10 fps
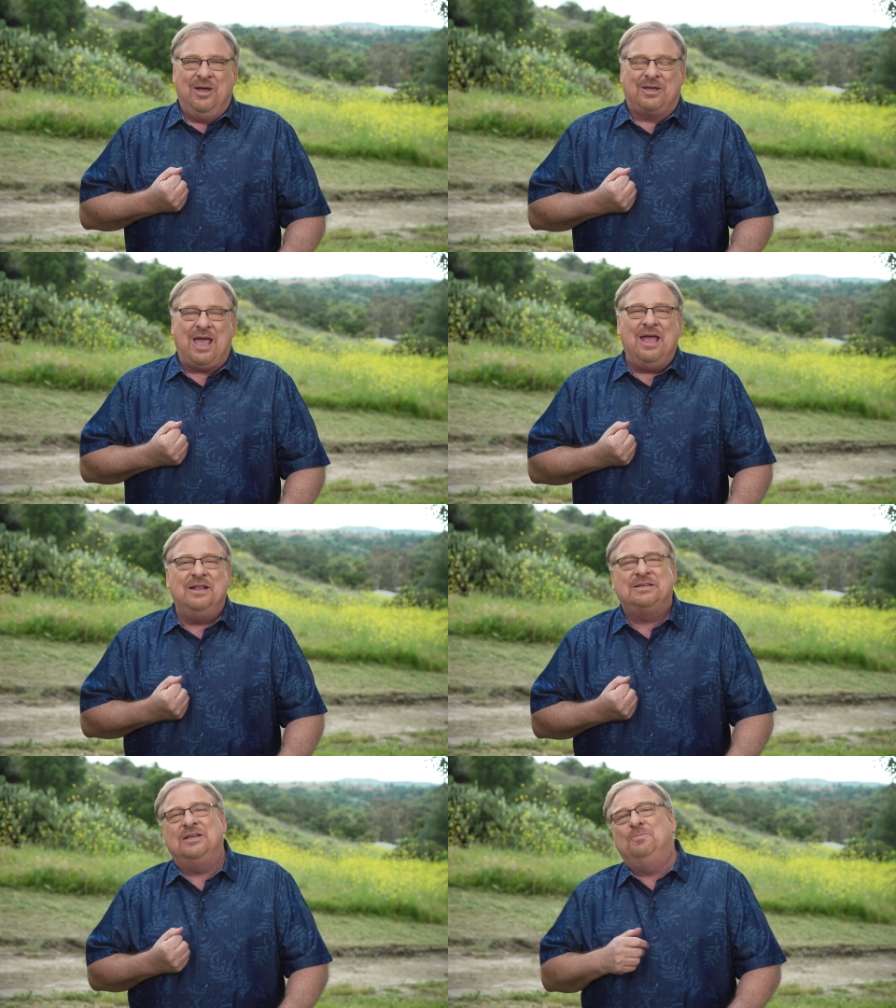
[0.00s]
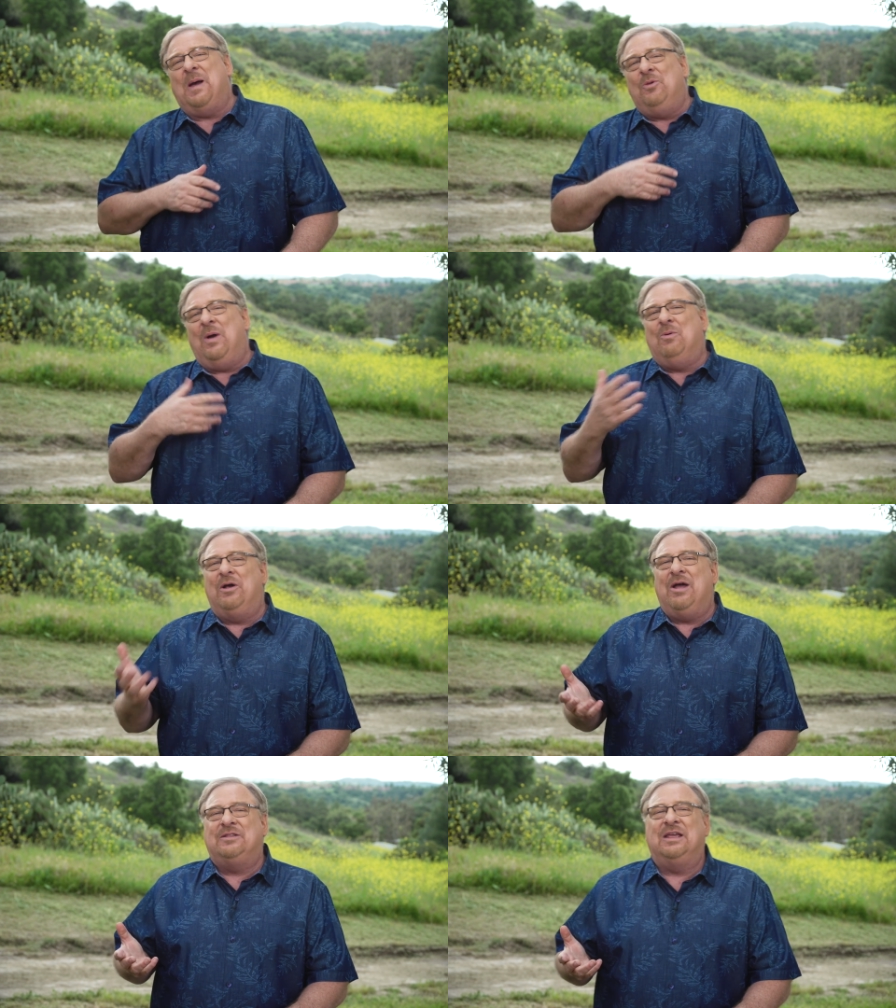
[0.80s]
Okay, and he says, by the way,
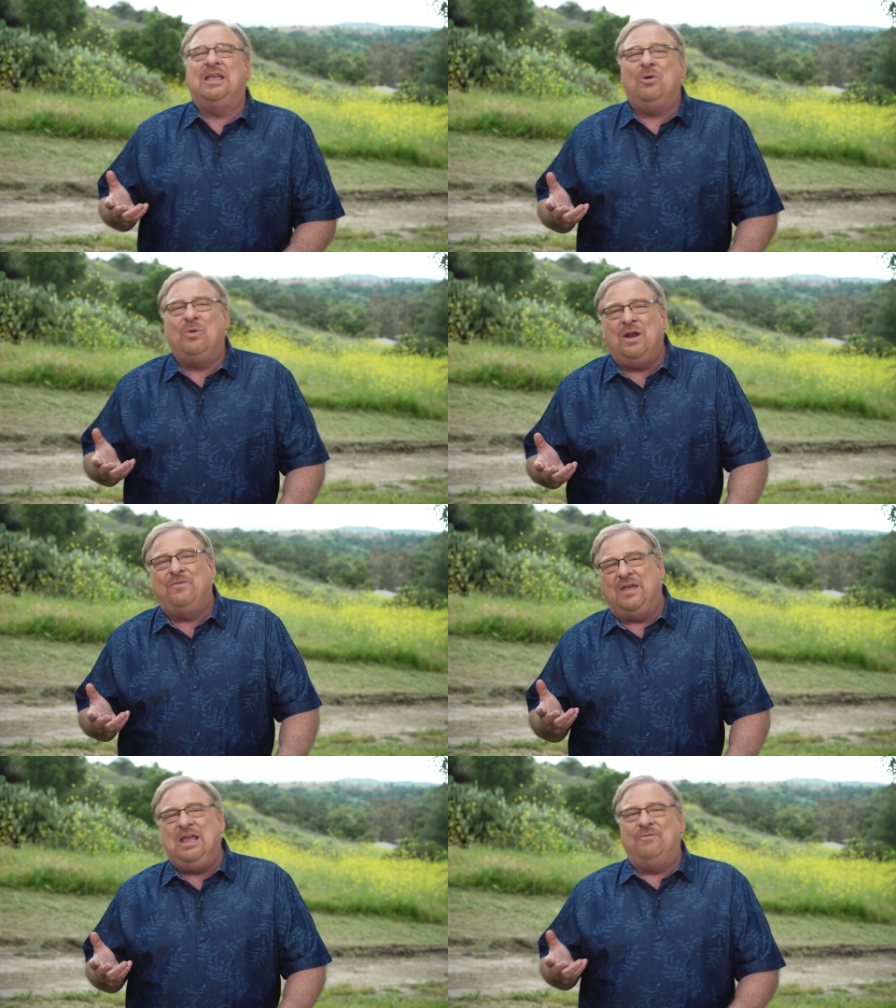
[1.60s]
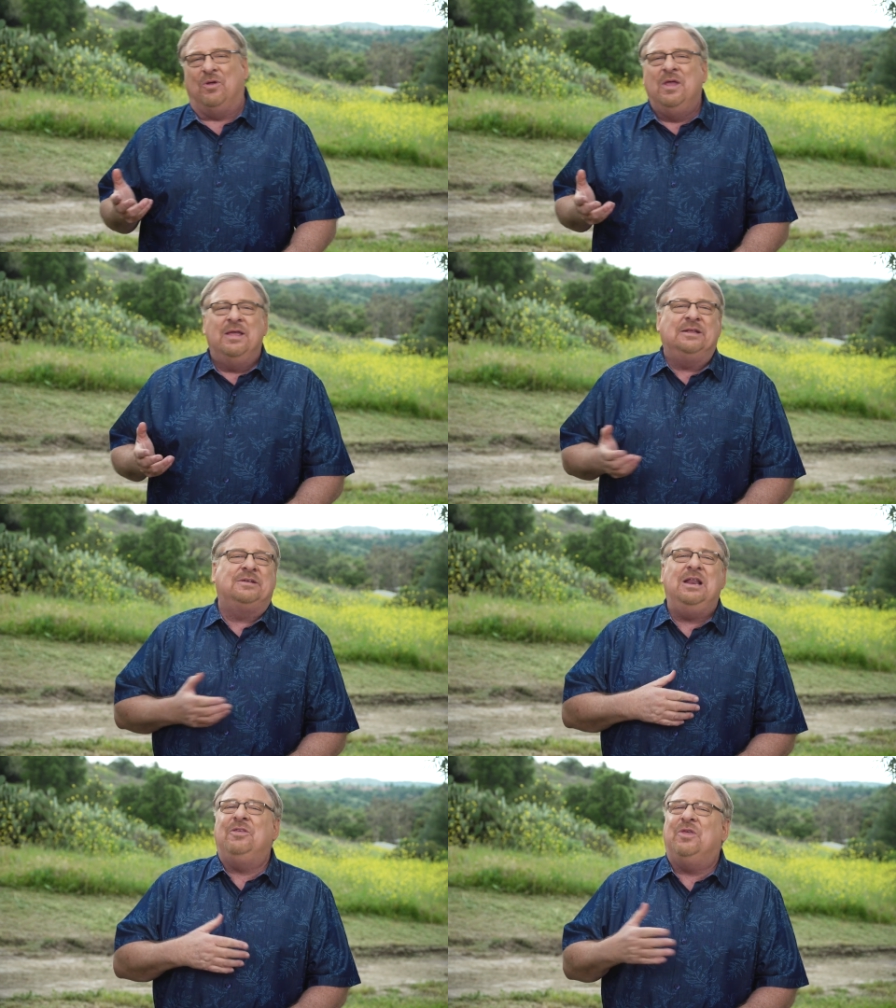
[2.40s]
while you're at it, get rid of evil.
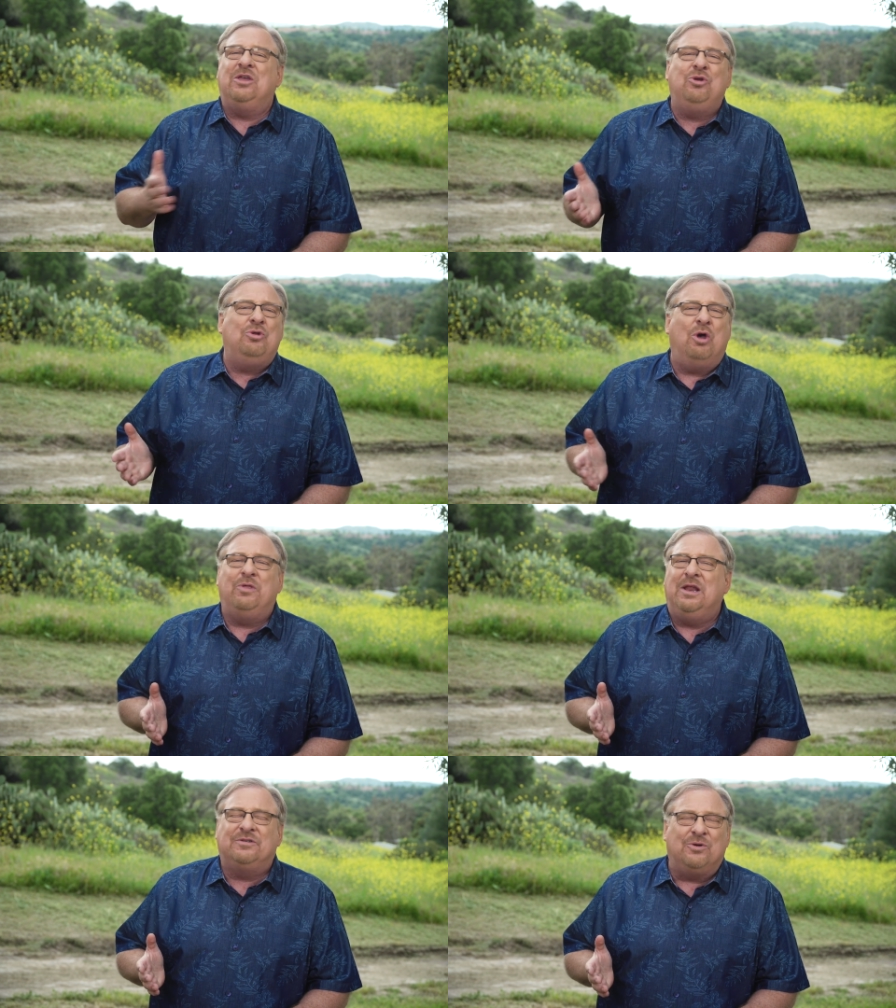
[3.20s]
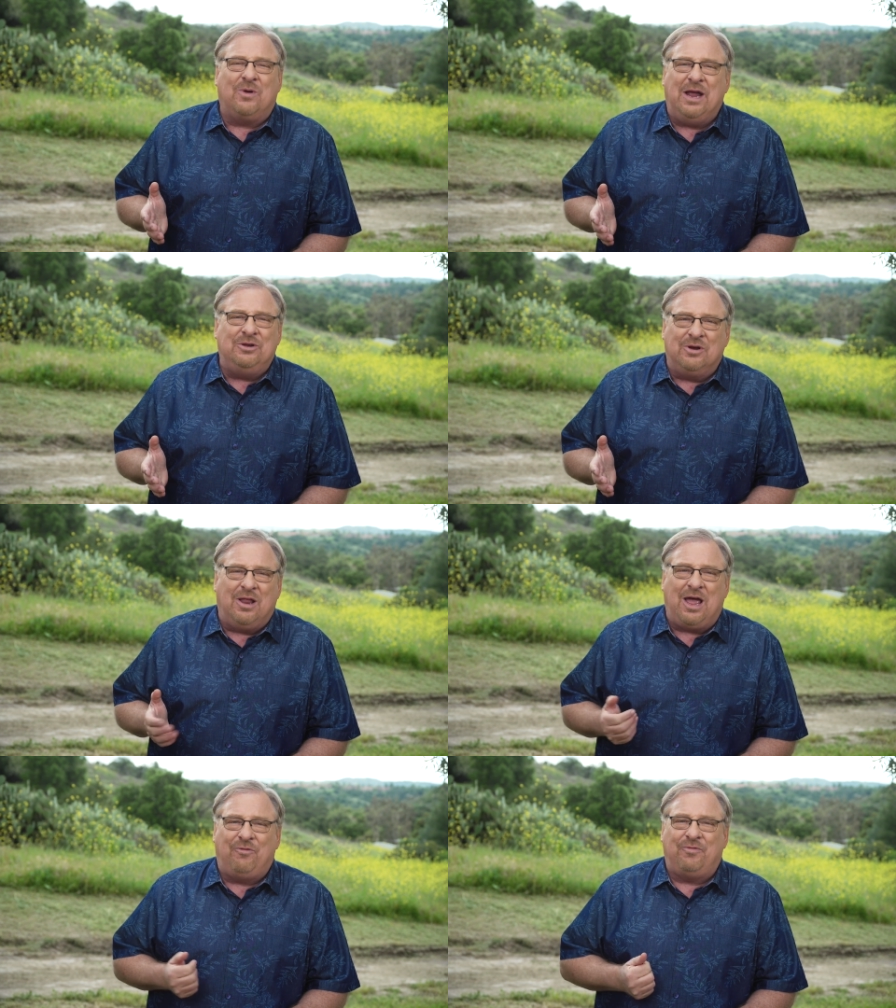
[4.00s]
That's anything you know that isn't right in your
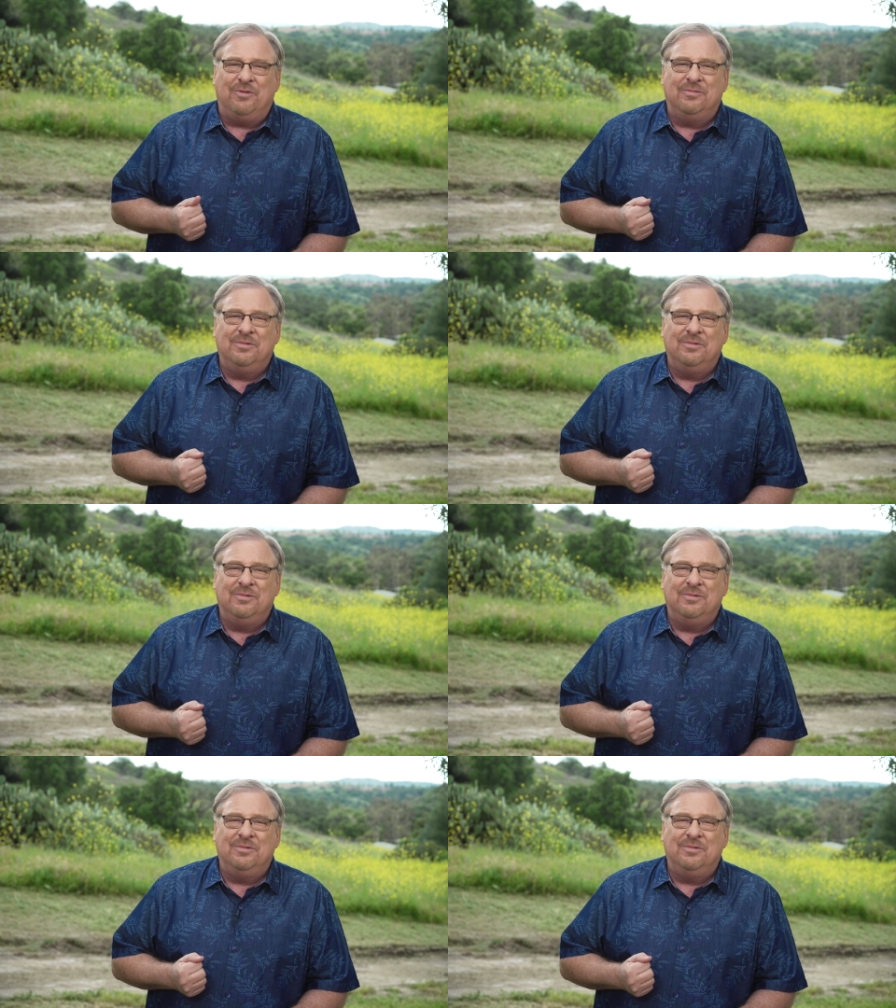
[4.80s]
life.